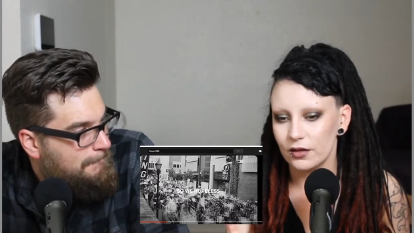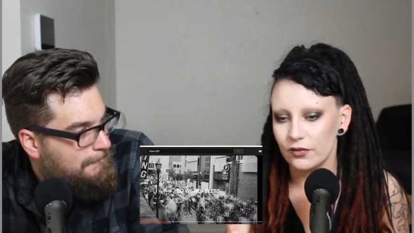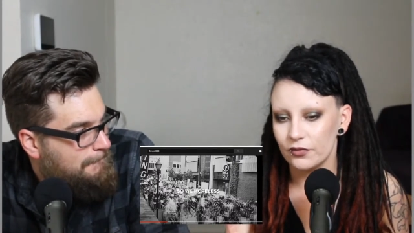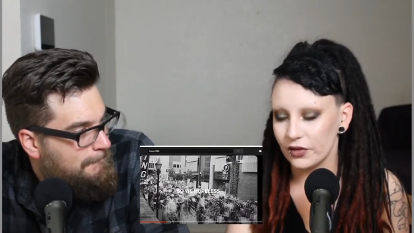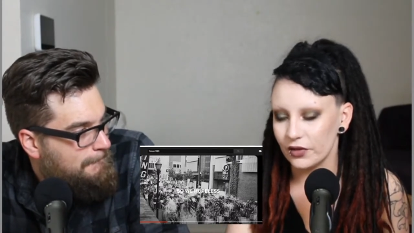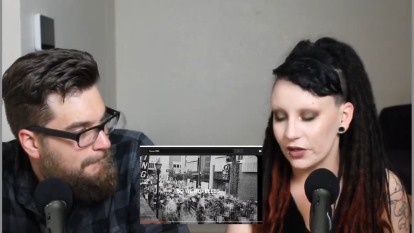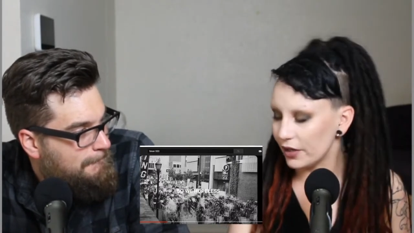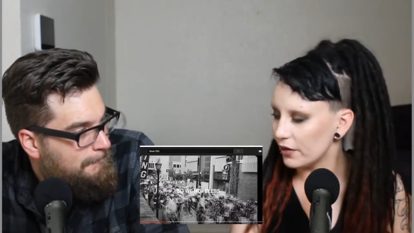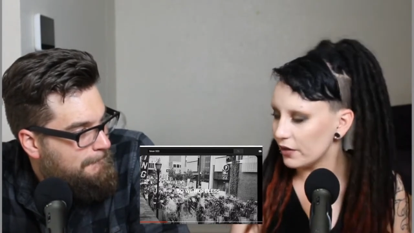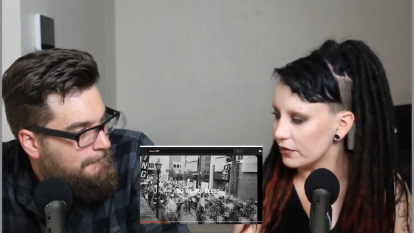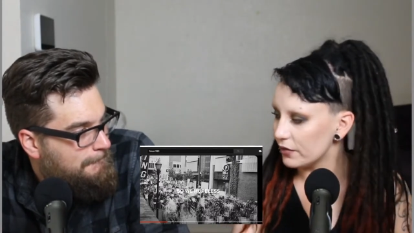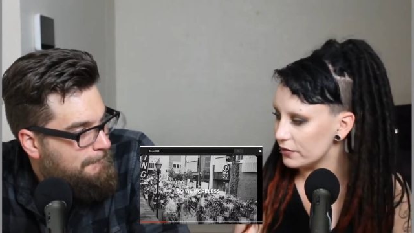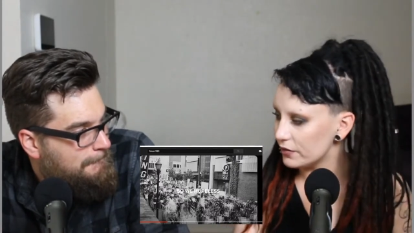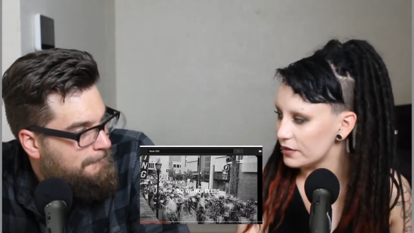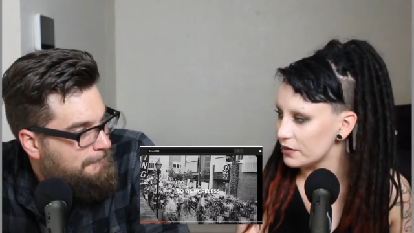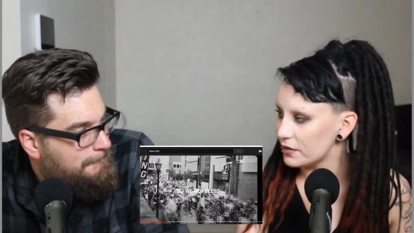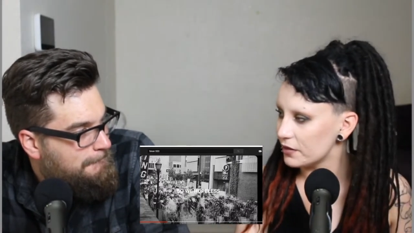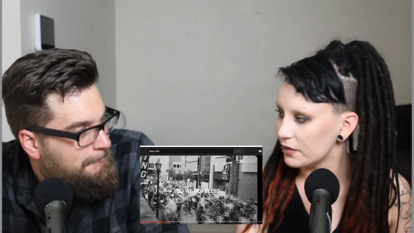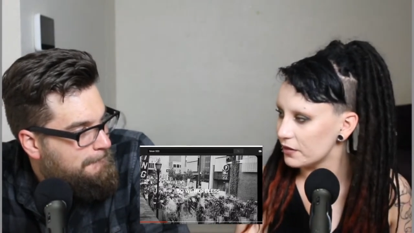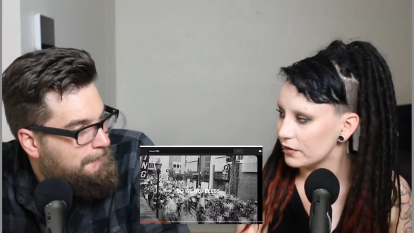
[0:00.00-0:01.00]

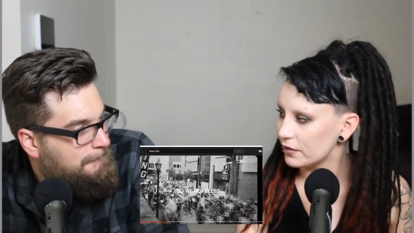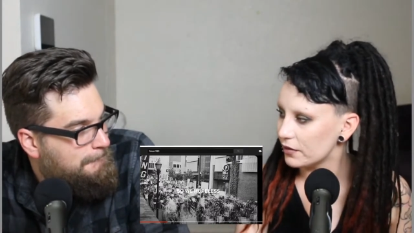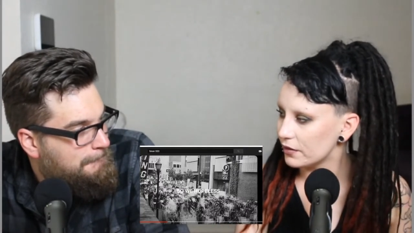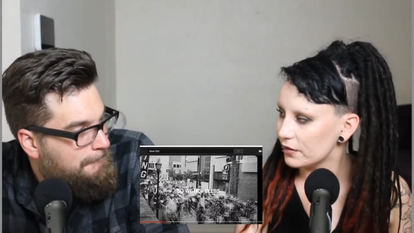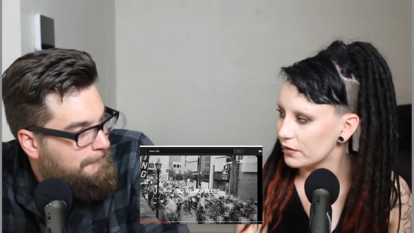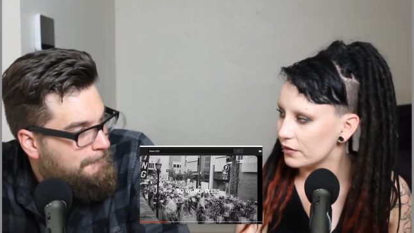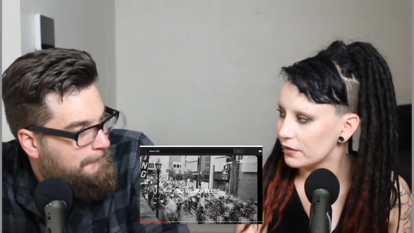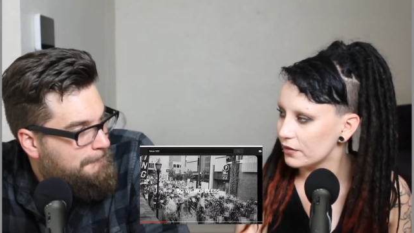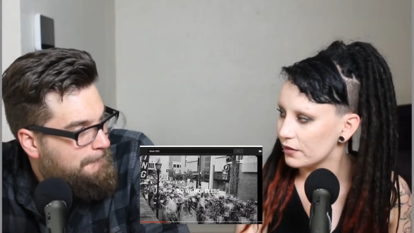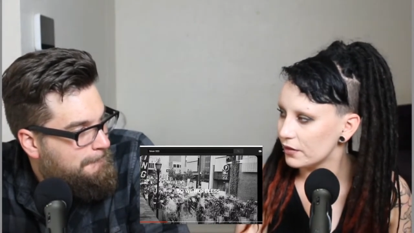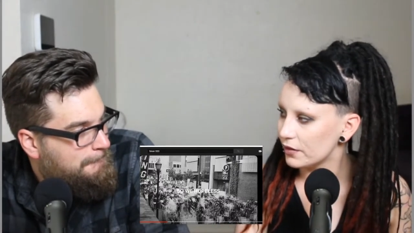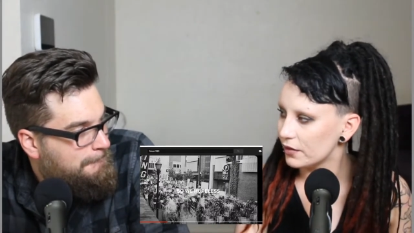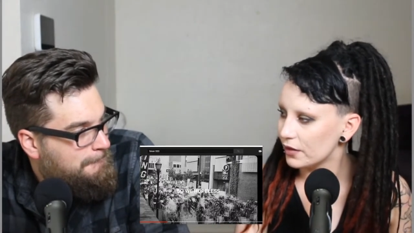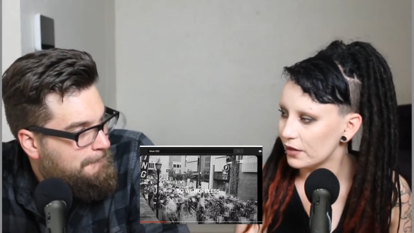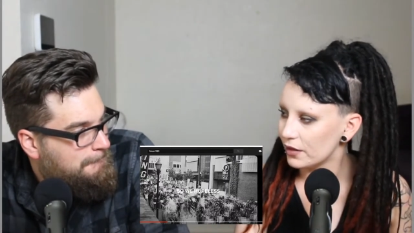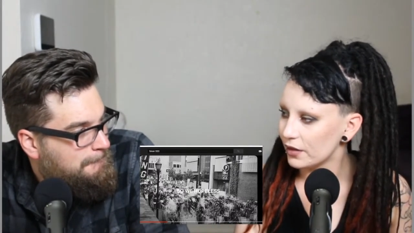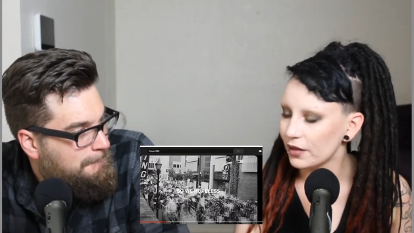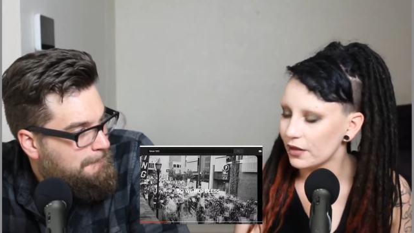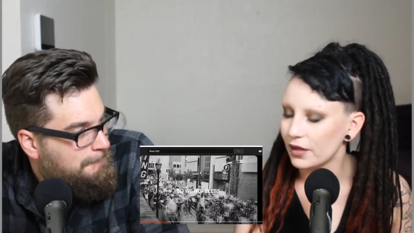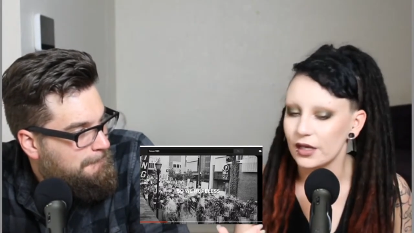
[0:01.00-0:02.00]
Speaker 1: videos, mm-hmm.
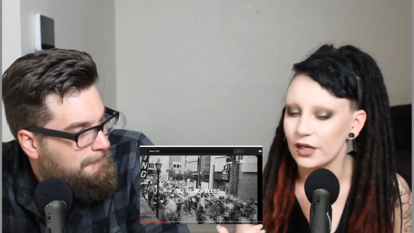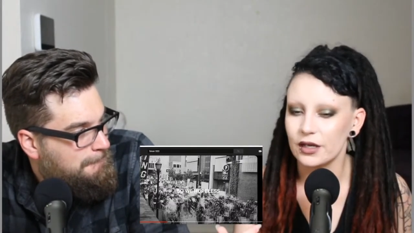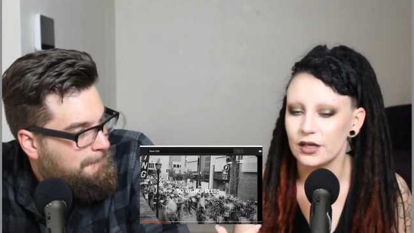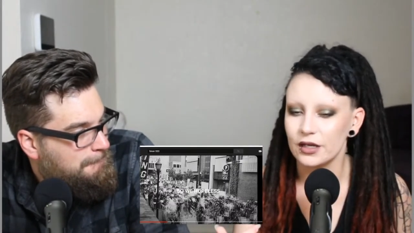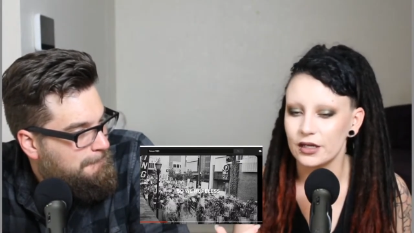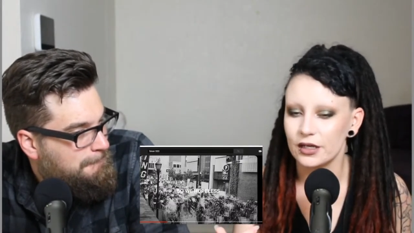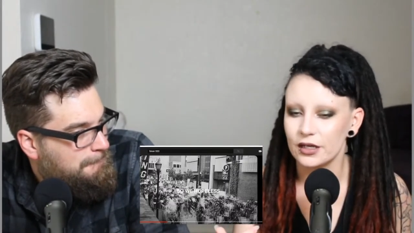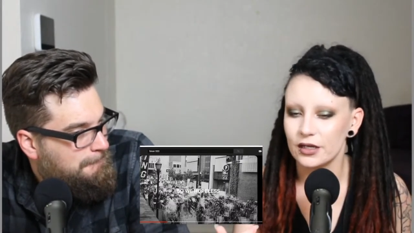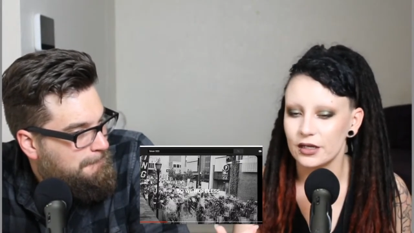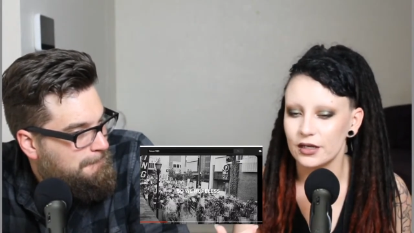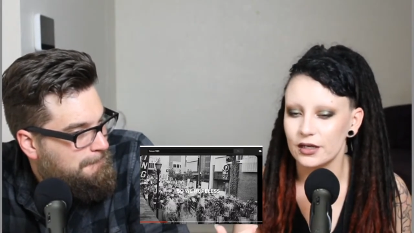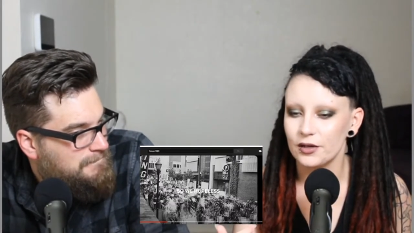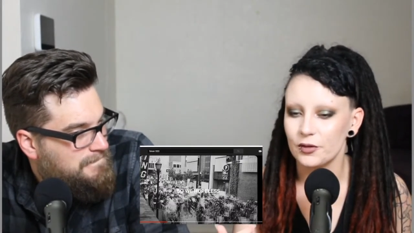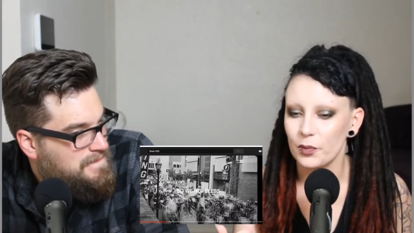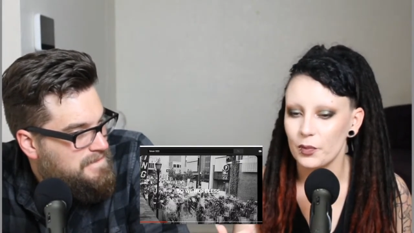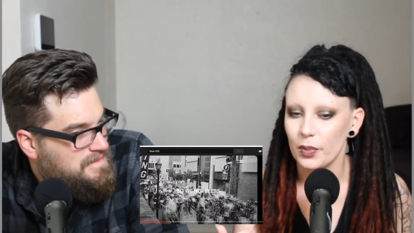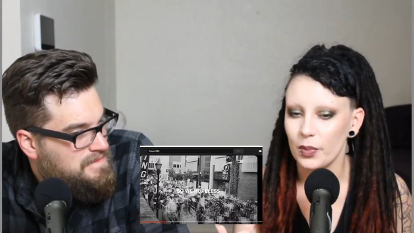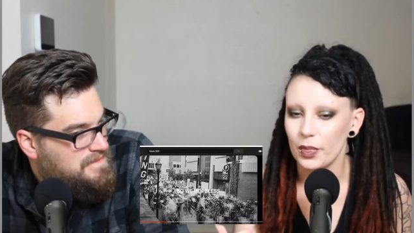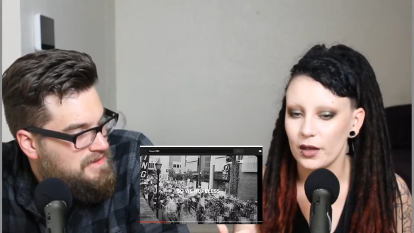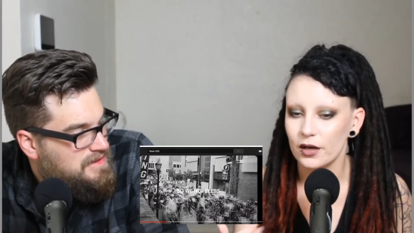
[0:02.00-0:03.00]
like
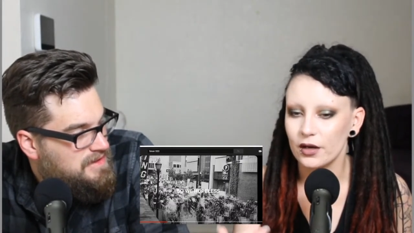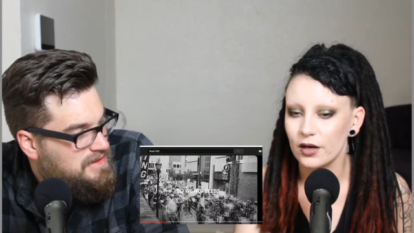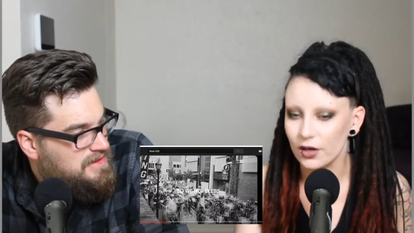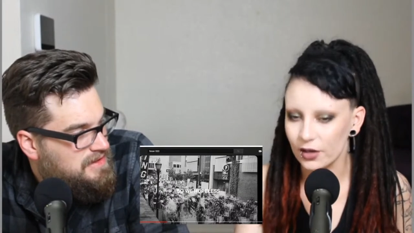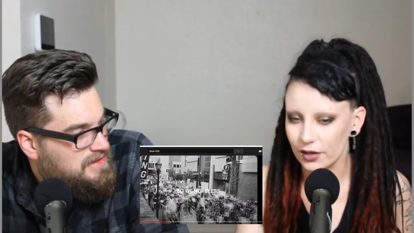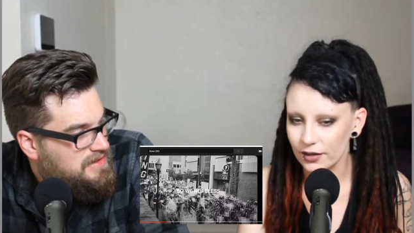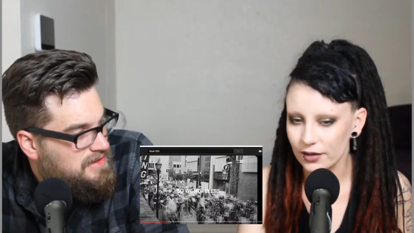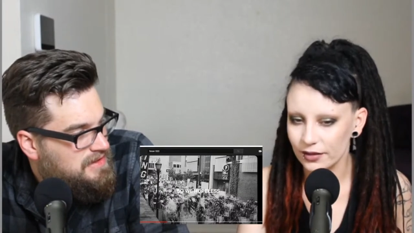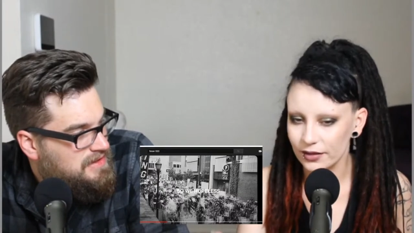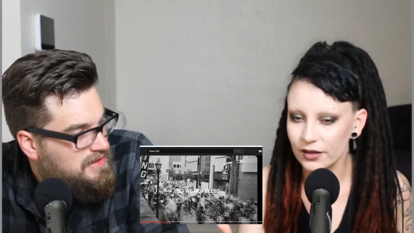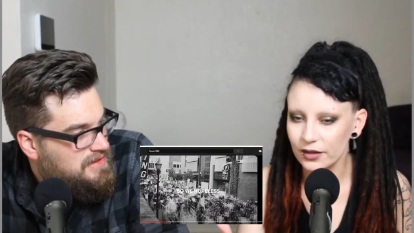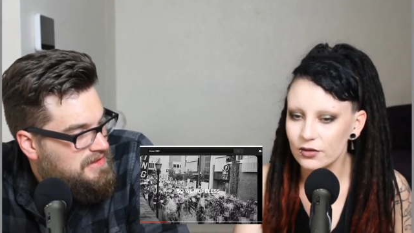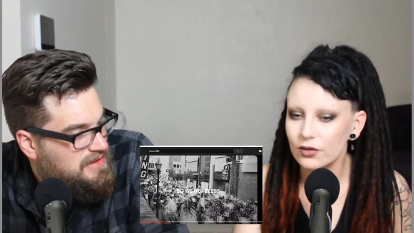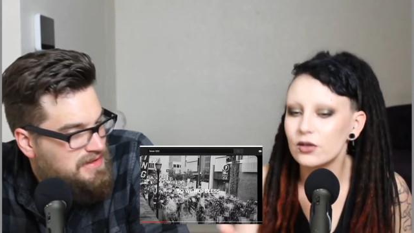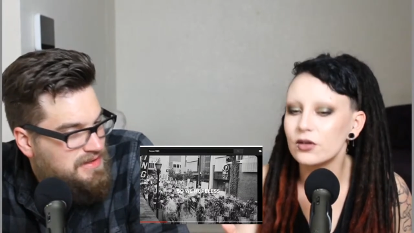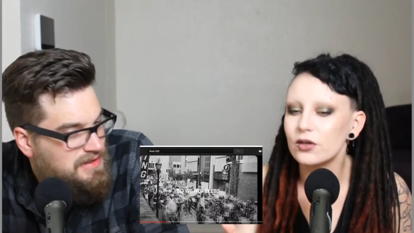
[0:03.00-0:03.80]
current literal